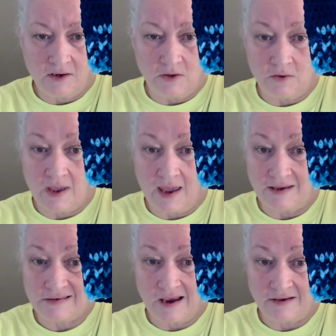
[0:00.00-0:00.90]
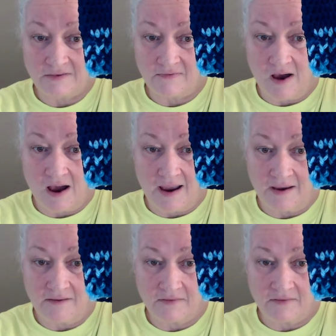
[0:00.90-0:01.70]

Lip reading: UK size 5,